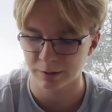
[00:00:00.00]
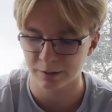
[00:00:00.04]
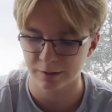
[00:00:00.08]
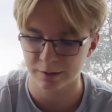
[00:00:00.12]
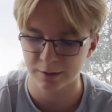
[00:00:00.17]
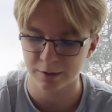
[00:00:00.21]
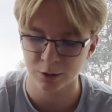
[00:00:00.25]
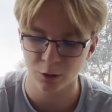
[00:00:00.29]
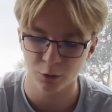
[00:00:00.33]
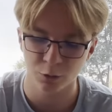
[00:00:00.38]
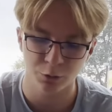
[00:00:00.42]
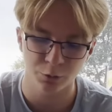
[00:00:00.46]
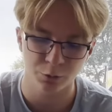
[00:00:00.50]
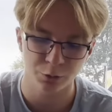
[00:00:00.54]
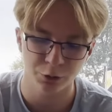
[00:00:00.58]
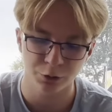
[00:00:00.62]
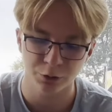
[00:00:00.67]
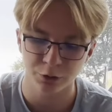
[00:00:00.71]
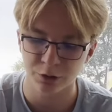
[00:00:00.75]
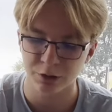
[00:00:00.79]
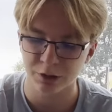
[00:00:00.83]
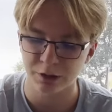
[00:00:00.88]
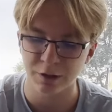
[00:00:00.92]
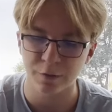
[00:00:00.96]
So you
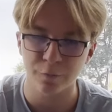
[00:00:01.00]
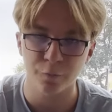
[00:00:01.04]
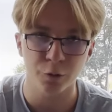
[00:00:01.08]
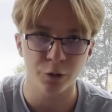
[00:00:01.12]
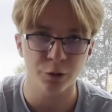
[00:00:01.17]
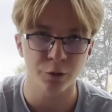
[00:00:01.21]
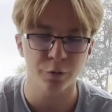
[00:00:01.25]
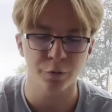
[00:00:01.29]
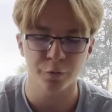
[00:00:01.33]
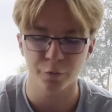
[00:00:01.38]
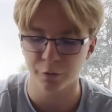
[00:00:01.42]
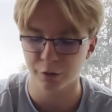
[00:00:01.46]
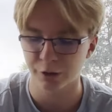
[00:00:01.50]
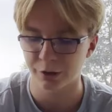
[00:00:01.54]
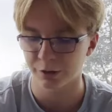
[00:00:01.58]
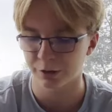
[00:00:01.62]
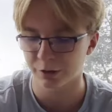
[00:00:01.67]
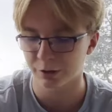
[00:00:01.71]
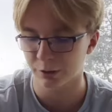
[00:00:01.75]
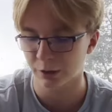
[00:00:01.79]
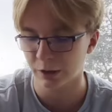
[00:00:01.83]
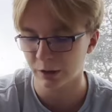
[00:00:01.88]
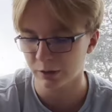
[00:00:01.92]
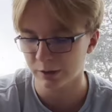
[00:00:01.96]
don't need 4
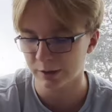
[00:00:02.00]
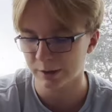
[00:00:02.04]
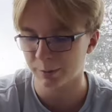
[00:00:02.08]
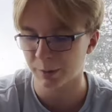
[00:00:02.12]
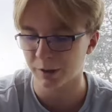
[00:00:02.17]
routes,